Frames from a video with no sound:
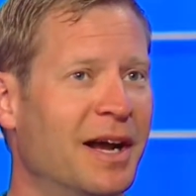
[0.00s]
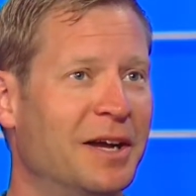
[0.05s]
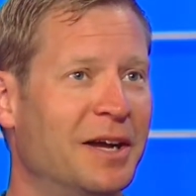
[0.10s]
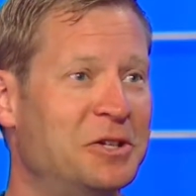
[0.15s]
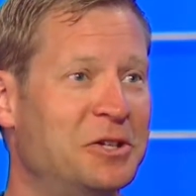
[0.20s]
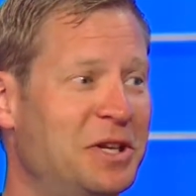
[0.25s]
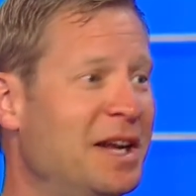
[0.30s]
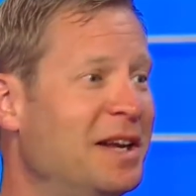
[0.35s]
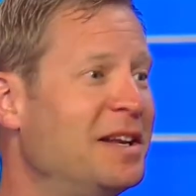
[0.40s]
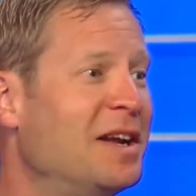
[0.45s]

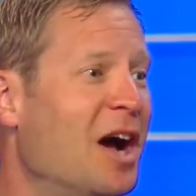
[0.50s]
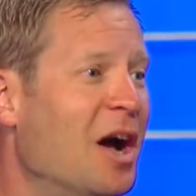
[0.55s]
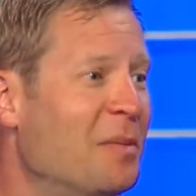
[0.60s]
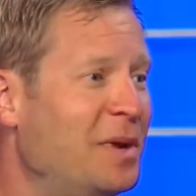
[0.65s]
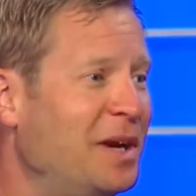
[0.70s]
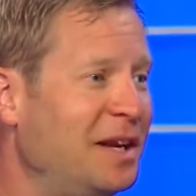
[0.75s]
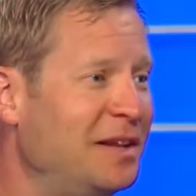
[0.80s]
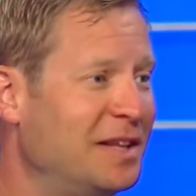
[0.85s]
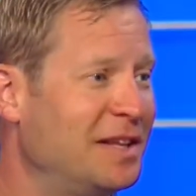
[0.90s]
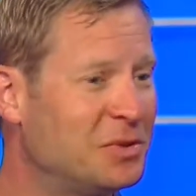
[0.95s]
She had
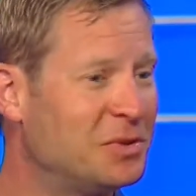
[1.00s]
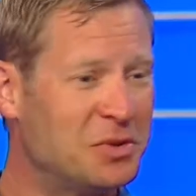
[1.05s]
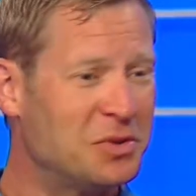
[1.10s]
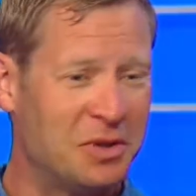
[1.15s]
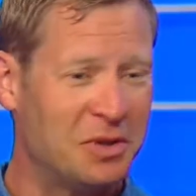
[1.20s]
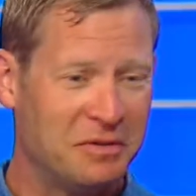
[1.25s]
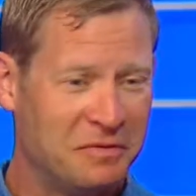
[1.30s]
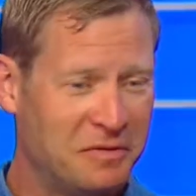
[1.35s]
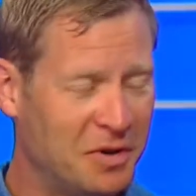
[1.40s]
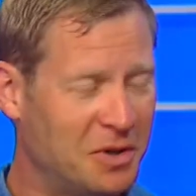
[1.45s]
commented this was
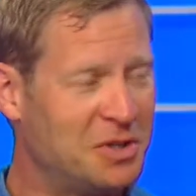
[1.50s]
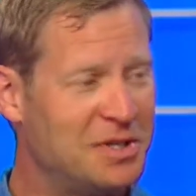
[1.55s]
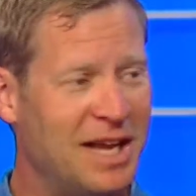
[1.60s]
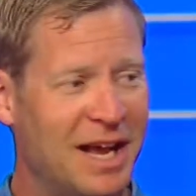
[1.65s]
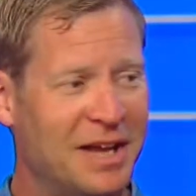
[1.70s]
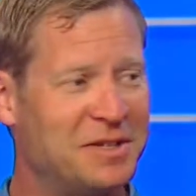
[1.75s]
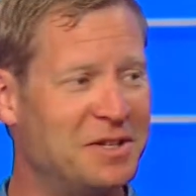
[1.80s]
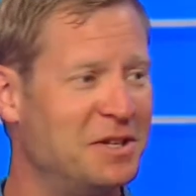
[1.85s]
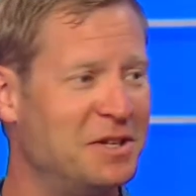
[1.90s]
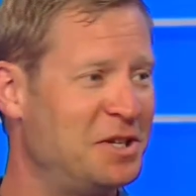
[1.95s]
her first
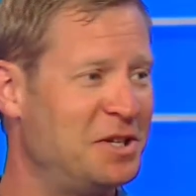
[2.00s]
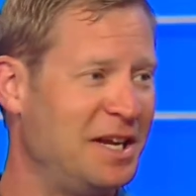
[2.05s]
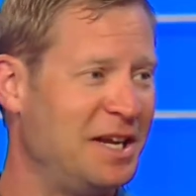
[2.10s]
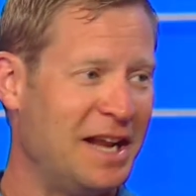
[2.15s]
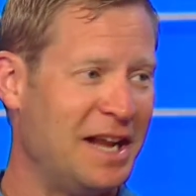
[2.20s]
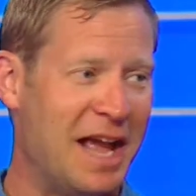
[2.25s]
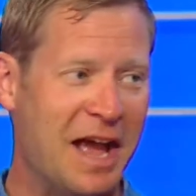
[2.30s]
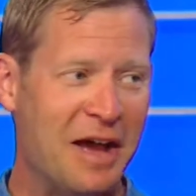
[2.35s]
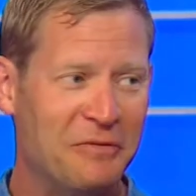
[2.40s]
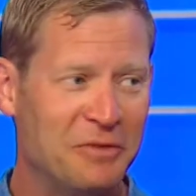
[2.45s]
house that she
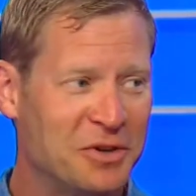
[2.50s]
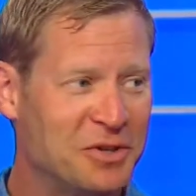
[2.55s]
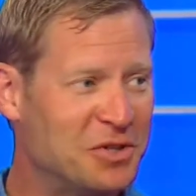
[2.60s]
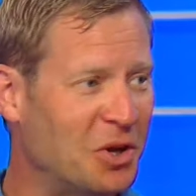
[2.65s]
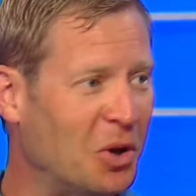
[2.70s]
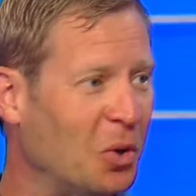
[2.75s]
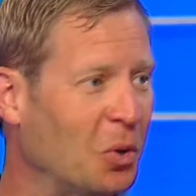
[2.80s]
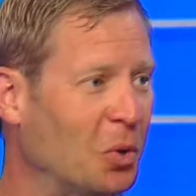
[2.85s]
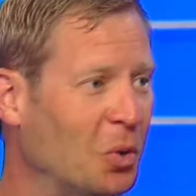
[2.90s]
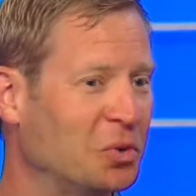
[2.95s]
had ever
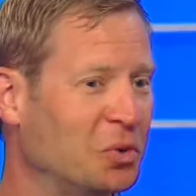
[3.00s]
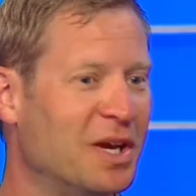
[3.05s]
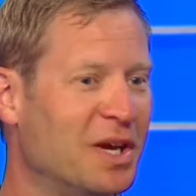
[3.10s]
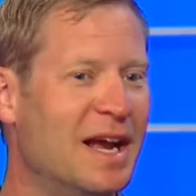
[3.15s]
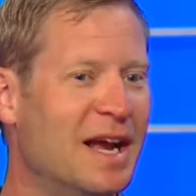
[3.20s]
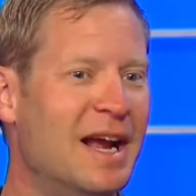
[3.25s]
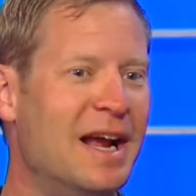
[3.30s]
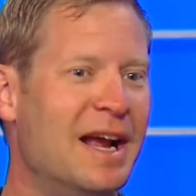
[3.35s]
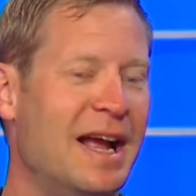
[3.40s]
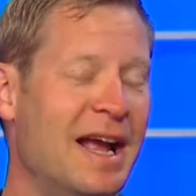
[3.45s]
sold,
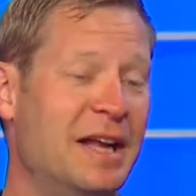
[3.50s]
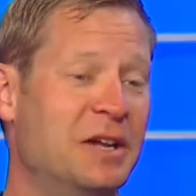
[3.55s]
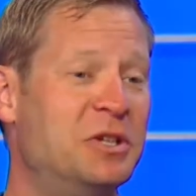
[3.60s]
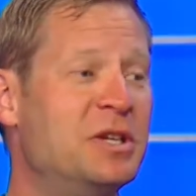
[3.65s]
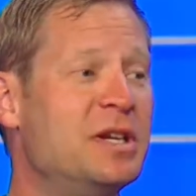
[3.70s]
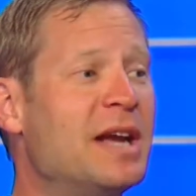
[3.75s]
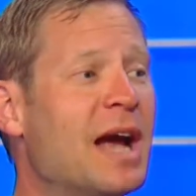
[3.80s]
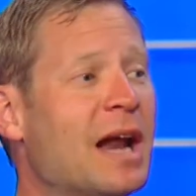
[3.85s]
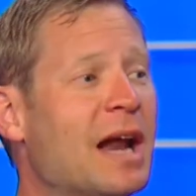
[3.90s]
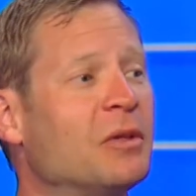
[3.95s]
and
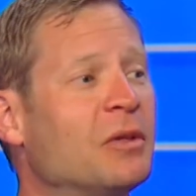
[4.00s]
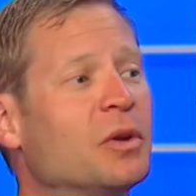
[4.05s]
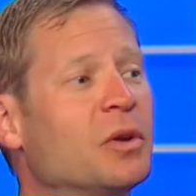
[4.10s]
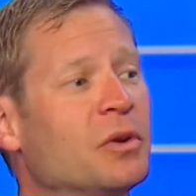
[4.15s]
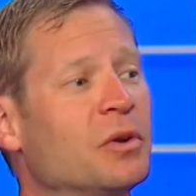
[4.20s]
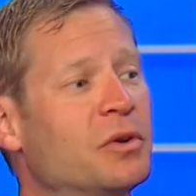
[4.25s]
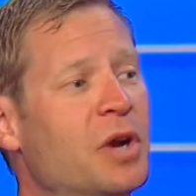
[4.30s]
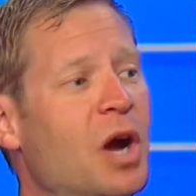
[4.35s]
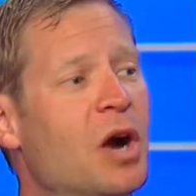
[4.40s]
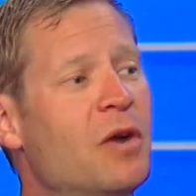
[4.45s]
she got a
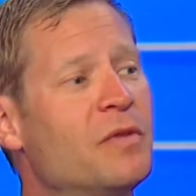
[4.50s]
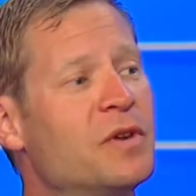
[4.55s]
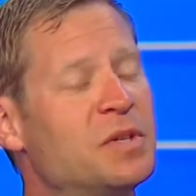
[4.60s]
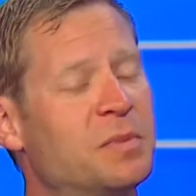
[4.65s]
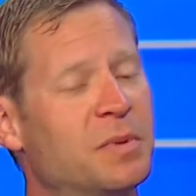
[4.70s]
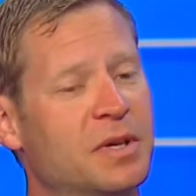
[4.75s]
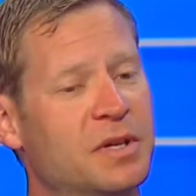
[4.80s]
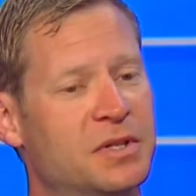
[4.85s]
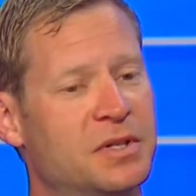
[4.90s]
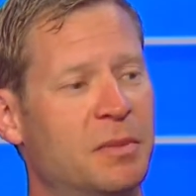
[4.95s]
little
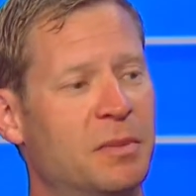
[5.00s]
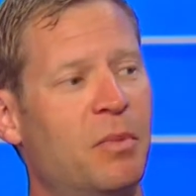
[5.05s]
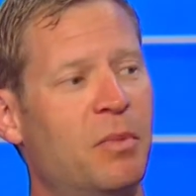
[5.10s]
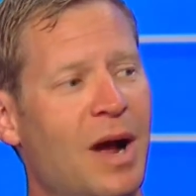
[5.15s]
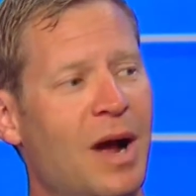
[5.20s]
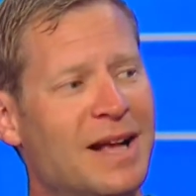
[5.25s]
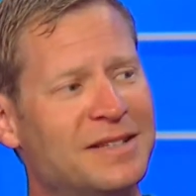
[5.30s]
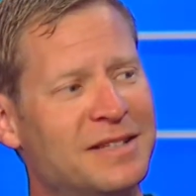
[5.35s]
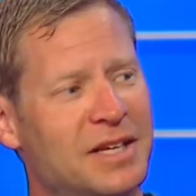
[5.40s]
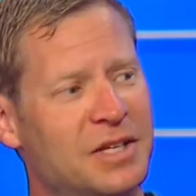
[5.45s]
nervous because the
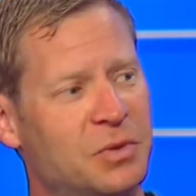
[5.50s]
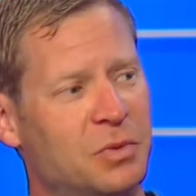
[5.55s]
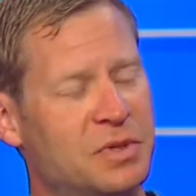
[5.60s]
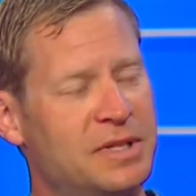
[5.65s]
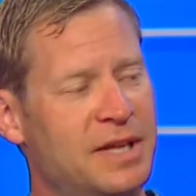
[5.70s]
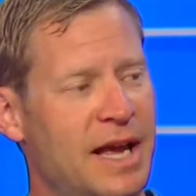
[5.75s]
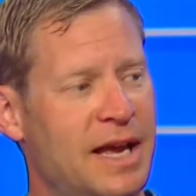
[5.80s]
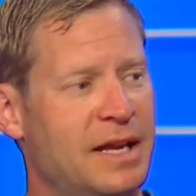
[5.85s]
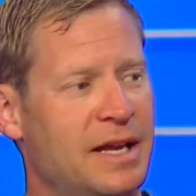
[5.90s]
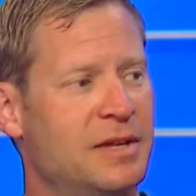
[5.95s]
process
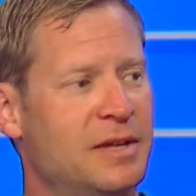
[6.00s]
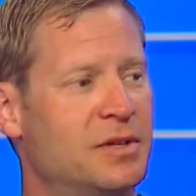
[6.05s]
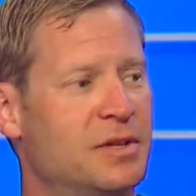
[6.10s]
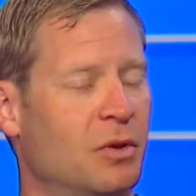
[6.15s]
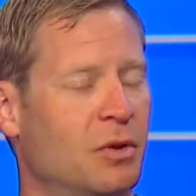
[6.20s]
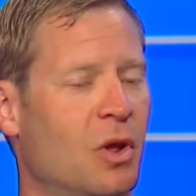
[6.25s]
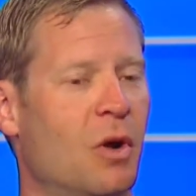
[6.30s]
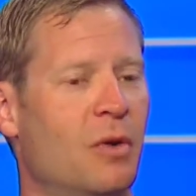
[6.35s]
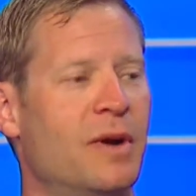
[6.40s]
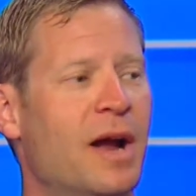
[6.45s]
was taking
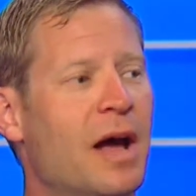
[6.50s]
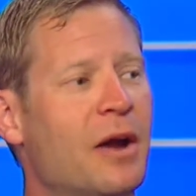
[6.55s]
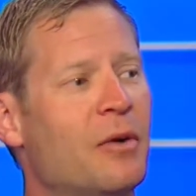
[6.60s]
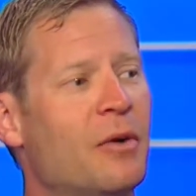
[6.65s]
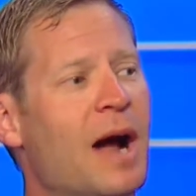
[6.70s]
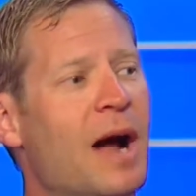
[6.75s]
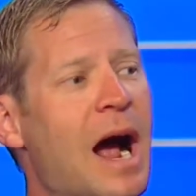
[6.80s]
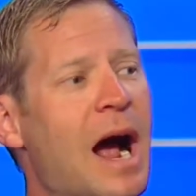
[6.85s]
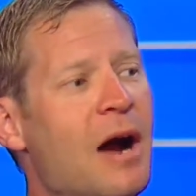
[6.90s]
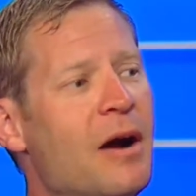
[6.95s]
so long, not
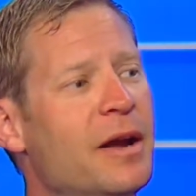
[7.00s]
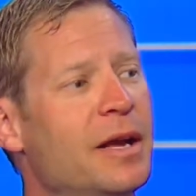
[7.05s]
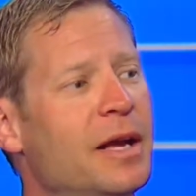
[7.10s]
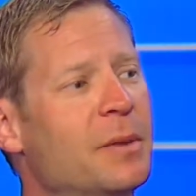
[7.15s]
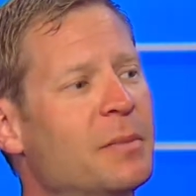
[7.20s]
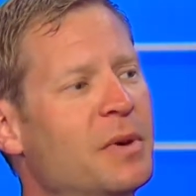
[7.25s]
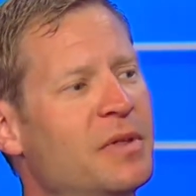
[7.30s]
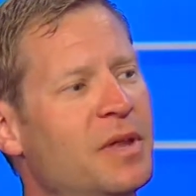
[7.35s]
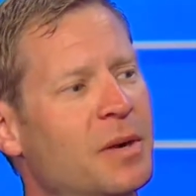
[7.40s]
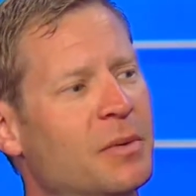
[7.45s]
on our
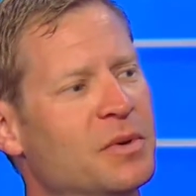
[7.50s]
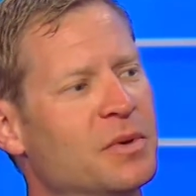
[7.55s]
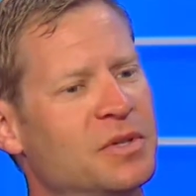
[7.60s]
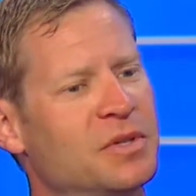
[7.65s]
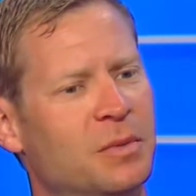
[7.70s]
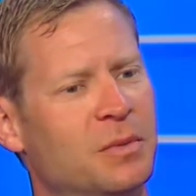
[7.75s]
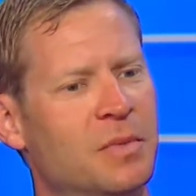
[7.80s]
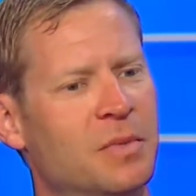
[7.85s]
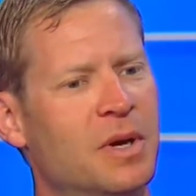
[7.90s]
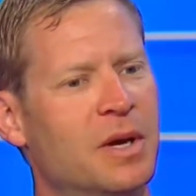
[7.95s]
end, but there were
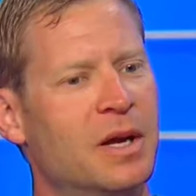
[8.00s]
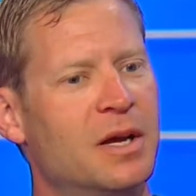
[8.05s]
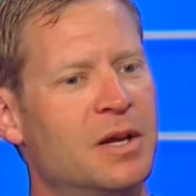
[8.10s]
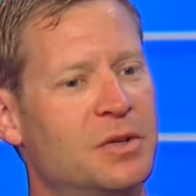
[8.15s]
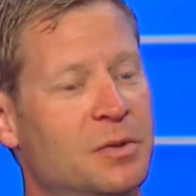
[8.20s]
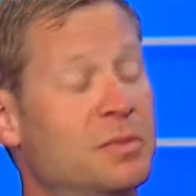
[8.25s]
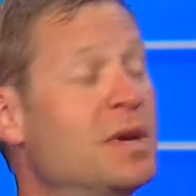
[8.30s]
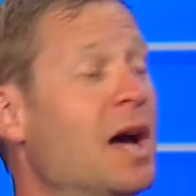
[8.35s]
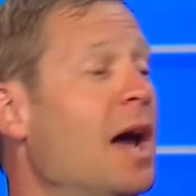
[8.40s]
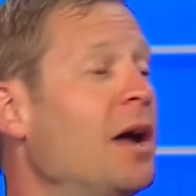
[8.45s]
some
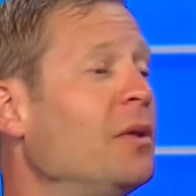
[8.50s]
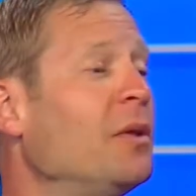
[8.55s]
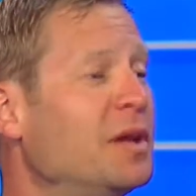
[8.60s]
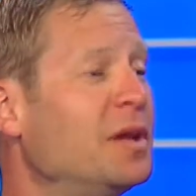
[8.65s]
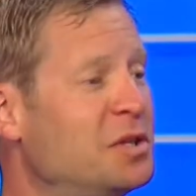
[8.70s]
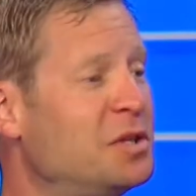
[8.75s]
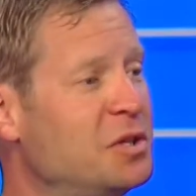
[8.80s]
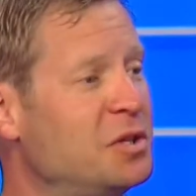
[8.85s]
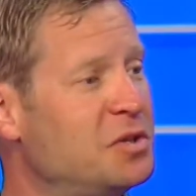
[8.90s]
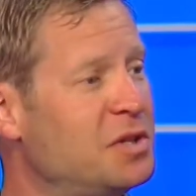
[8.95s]
title
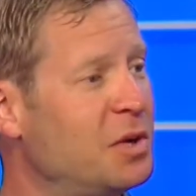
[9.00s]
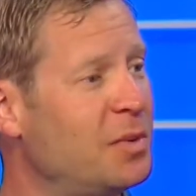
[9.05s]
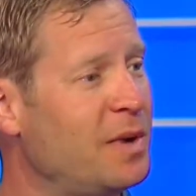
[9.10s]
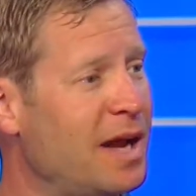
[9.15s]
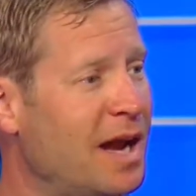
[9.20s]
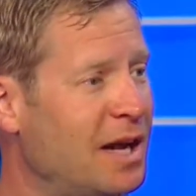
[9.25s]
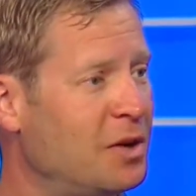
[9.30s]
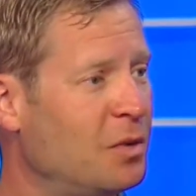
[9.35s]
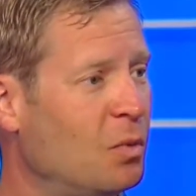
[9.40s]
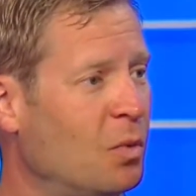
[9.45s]
issues that we
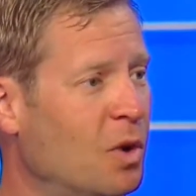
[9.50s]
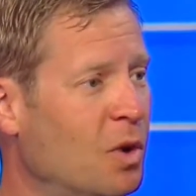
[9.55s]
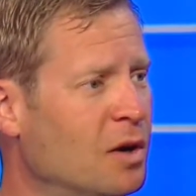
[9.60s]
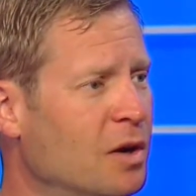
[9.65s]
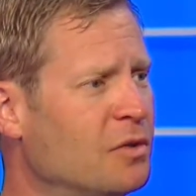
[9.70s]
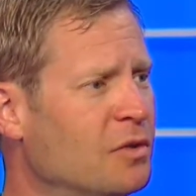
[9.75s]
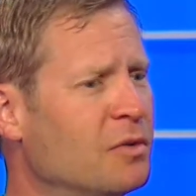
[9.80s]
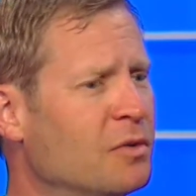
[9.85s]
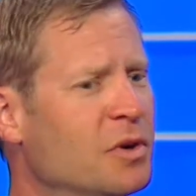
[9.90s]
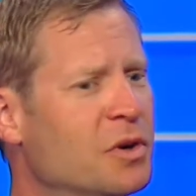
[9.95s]
had to
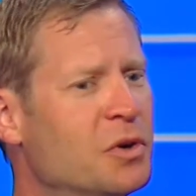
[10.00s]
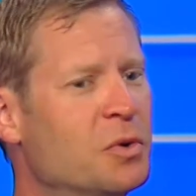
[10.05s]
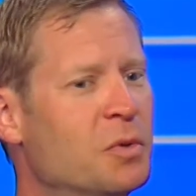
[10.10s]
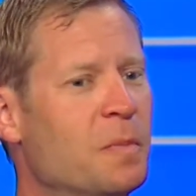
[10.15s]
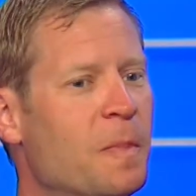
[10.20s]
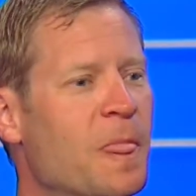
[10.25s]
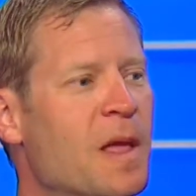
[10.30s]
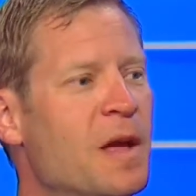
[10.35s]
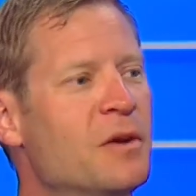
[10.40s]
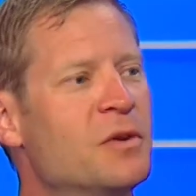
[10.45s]
work
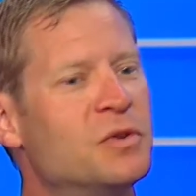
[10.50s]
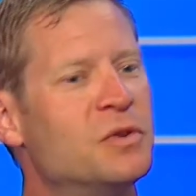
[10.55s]
through.